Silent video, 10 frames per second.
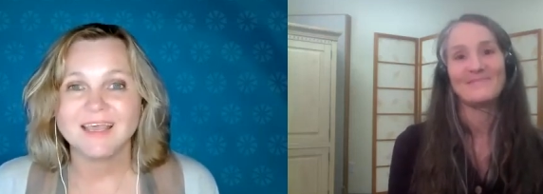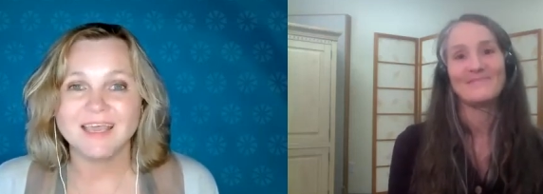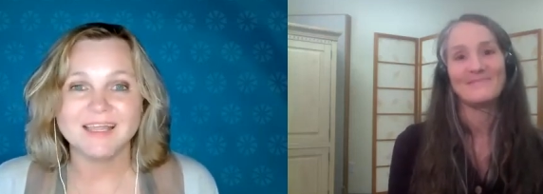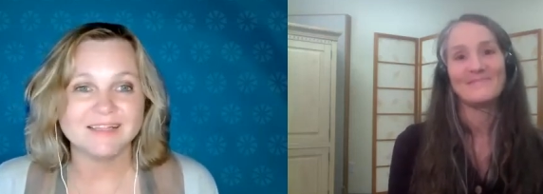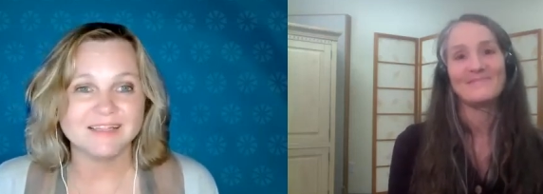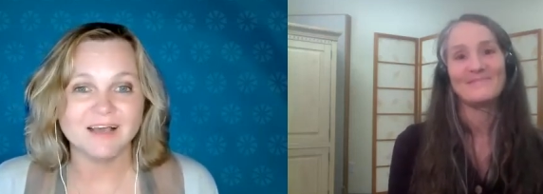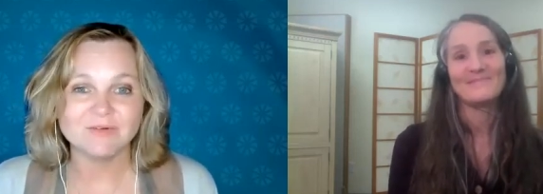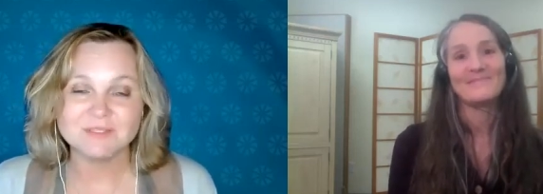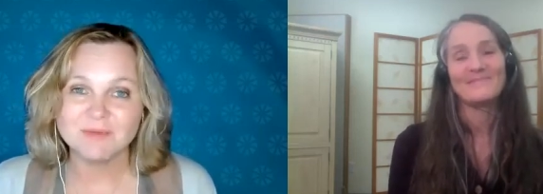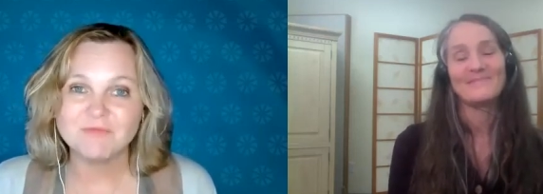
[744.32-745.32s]
Speaker 1: And
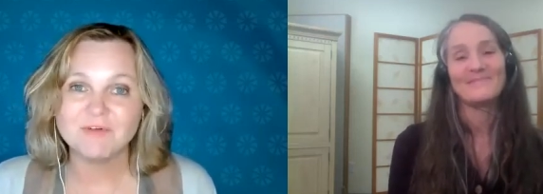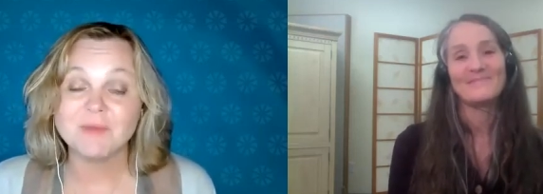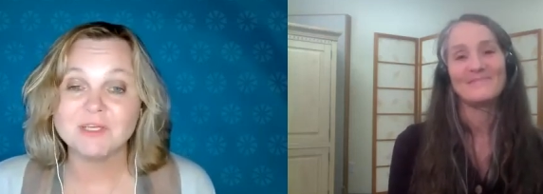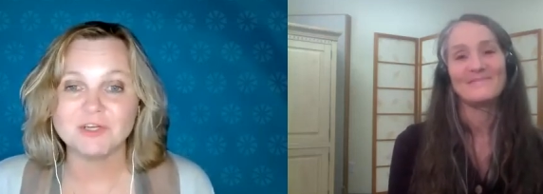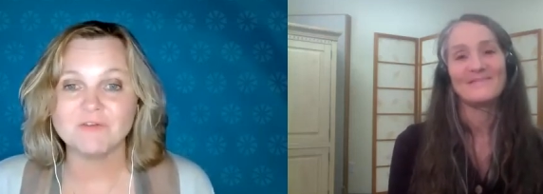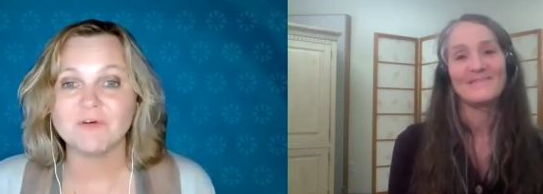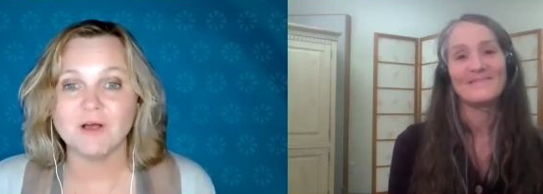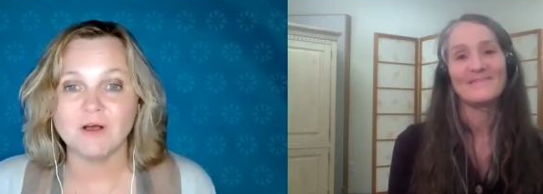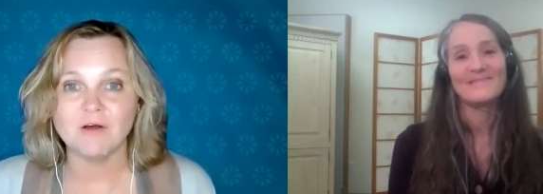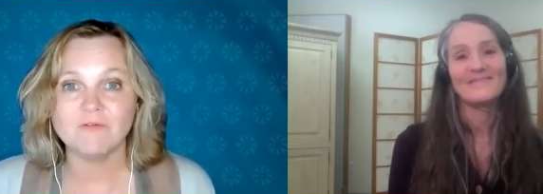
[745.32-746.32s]
now some information for
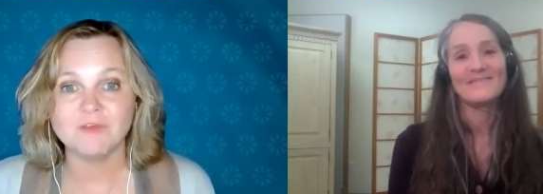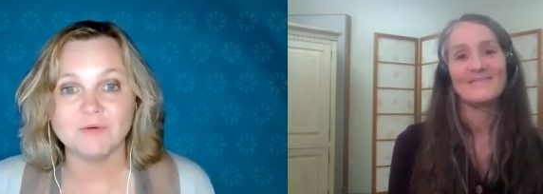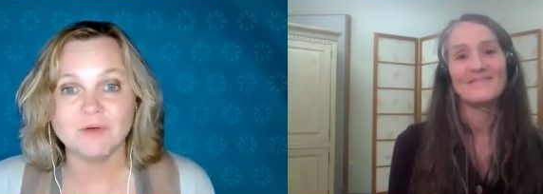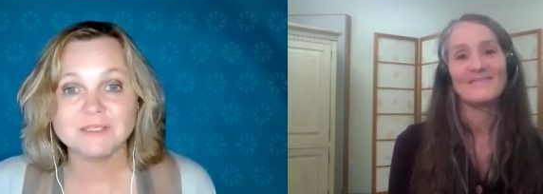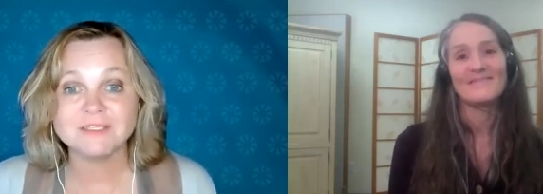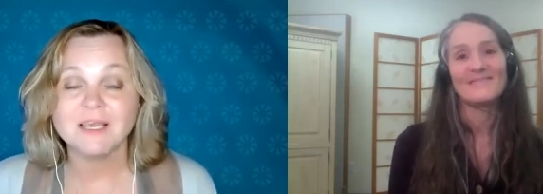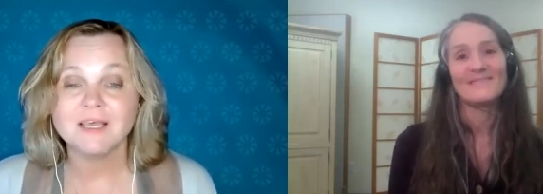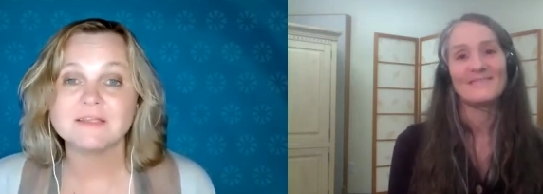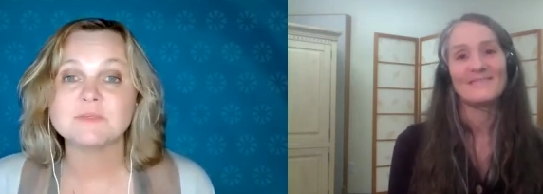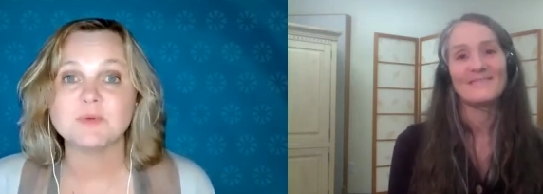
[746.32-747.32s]
our viewers.
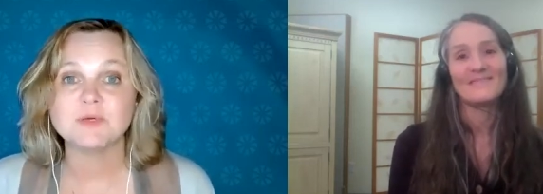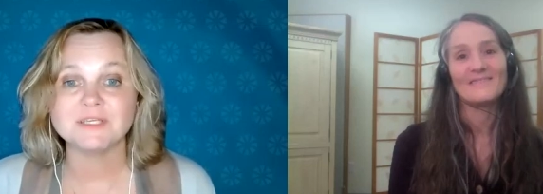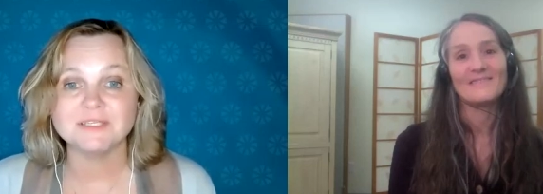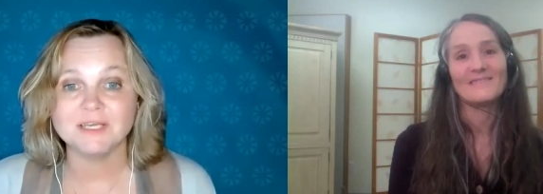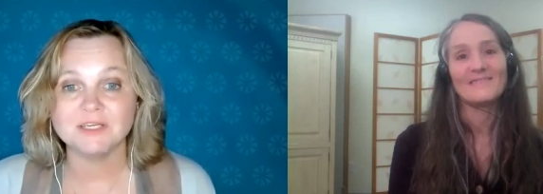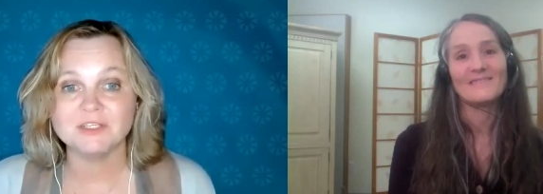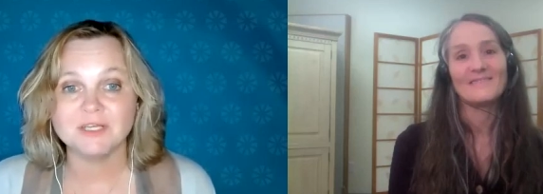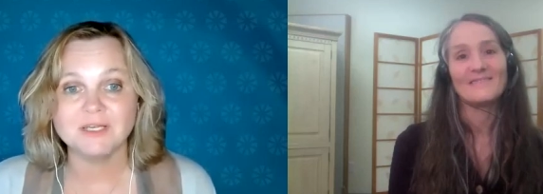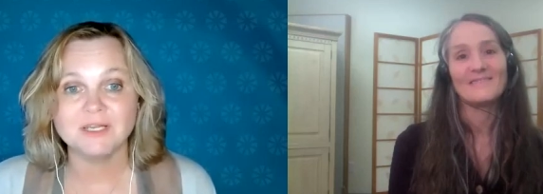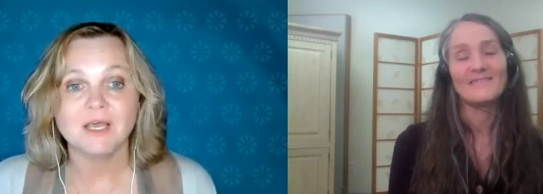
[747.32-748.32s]
This
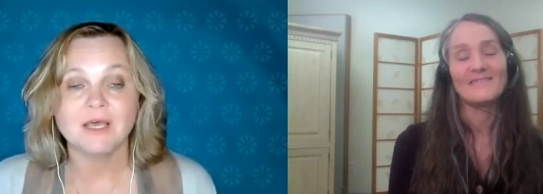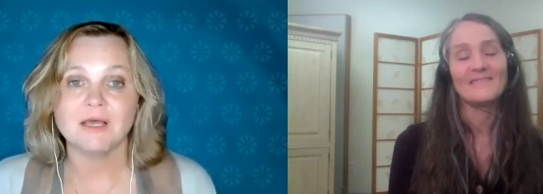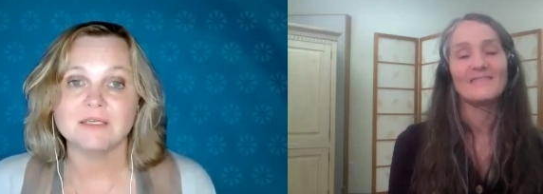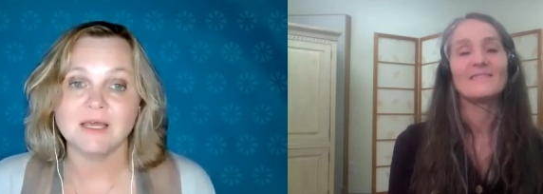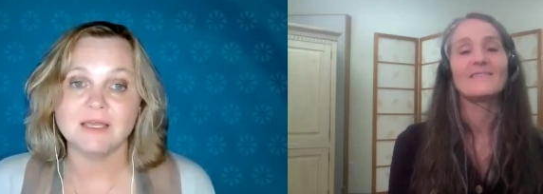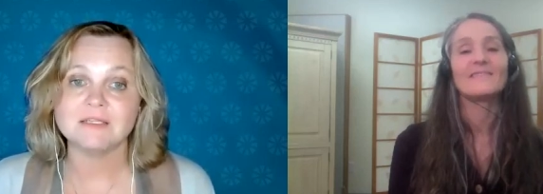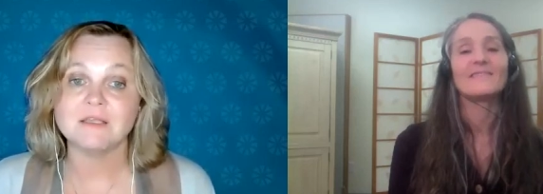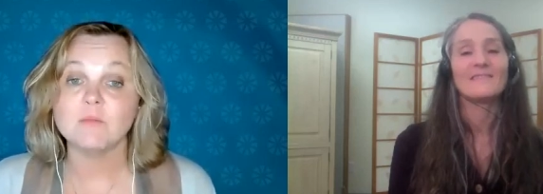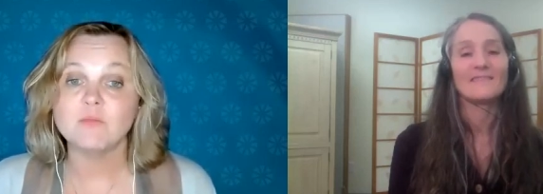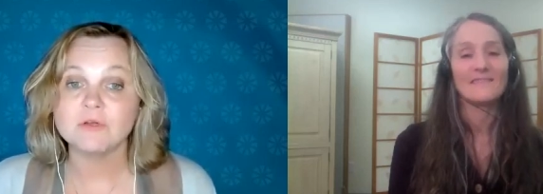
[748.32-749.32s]
presentation uh, titled
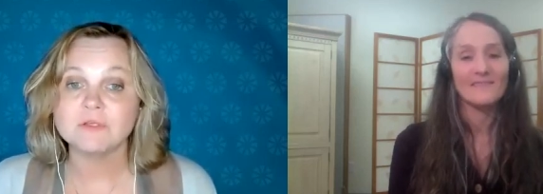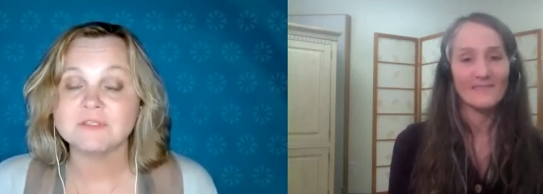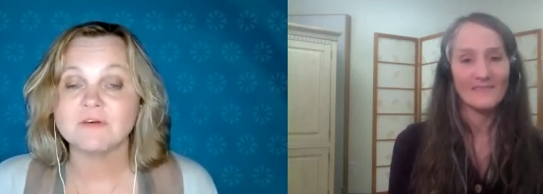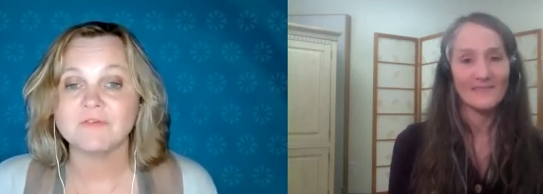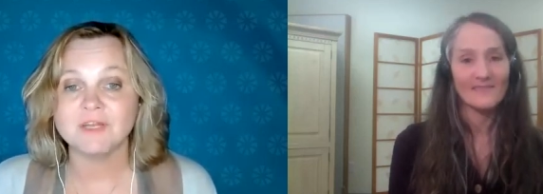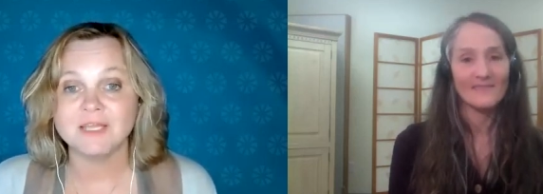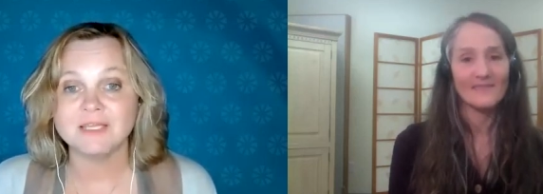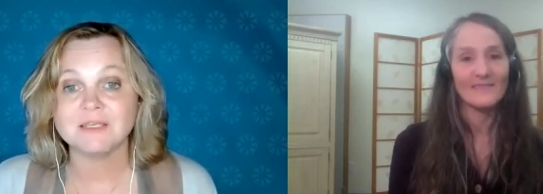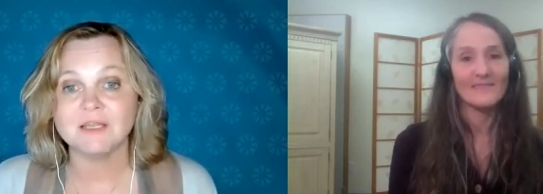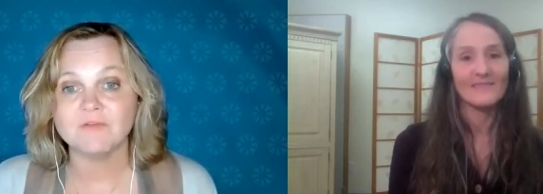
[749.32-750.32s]
The Importance of
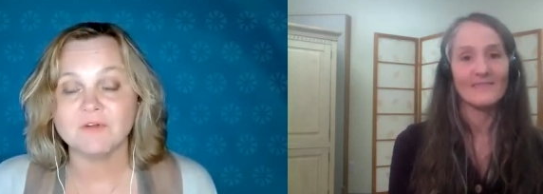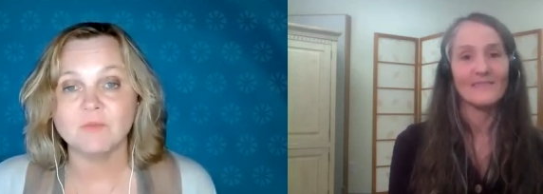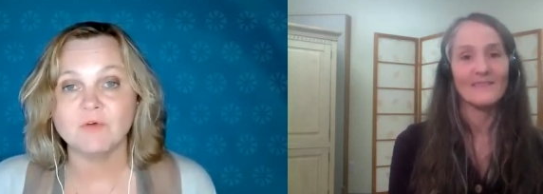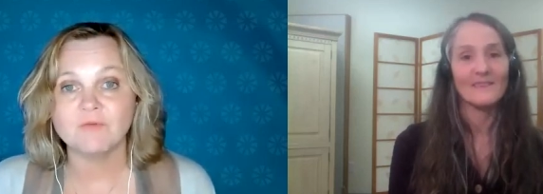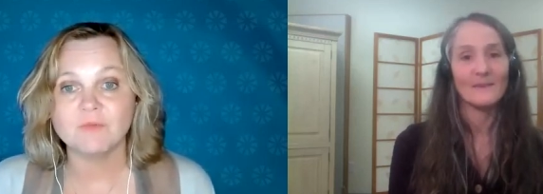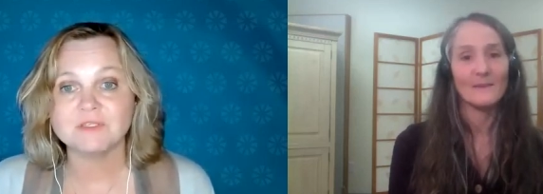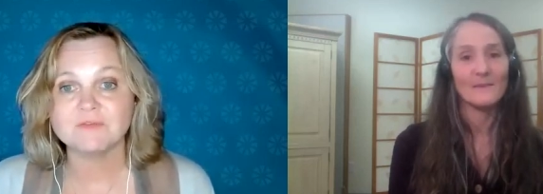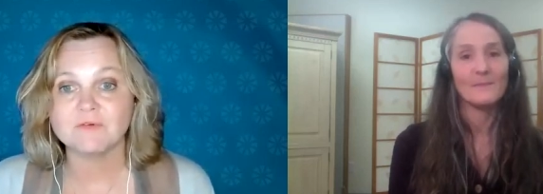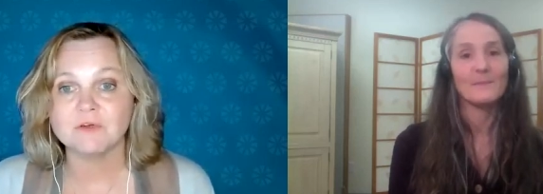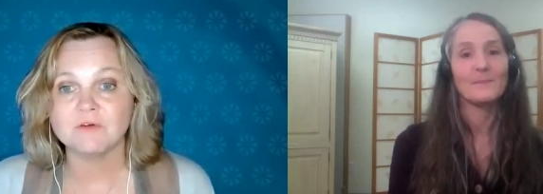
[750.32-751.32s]
Innate Infant Movements
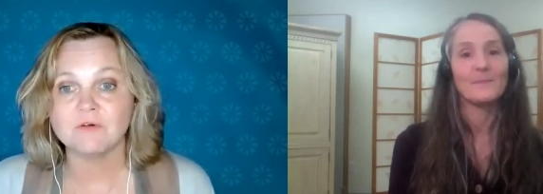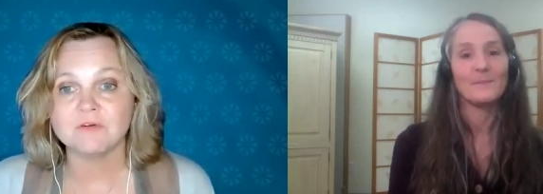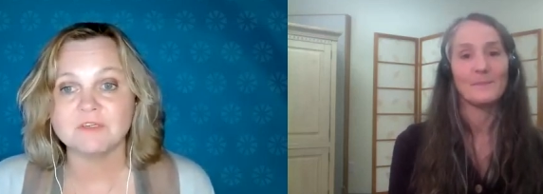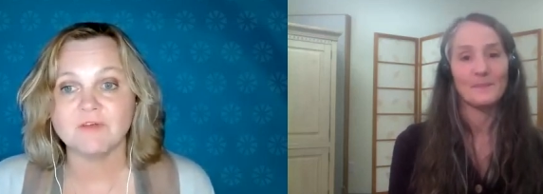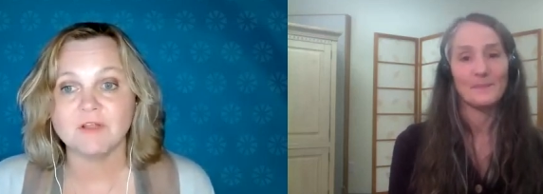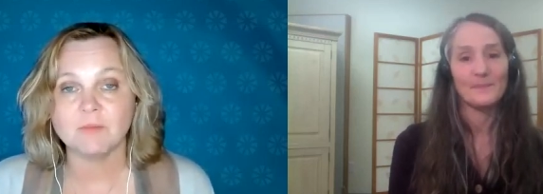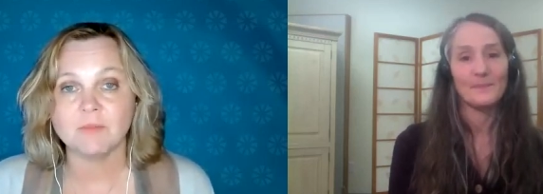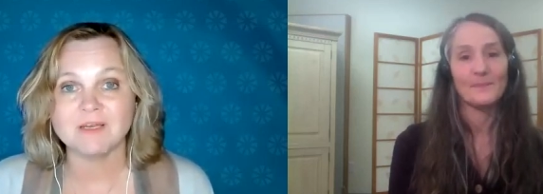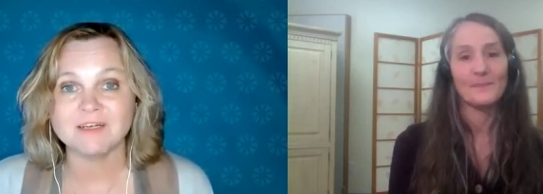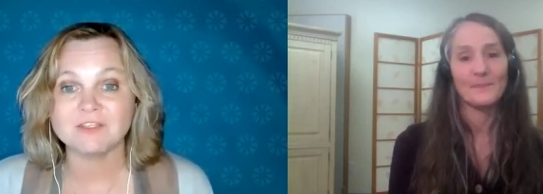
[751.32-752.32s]
for Neurodevelopmental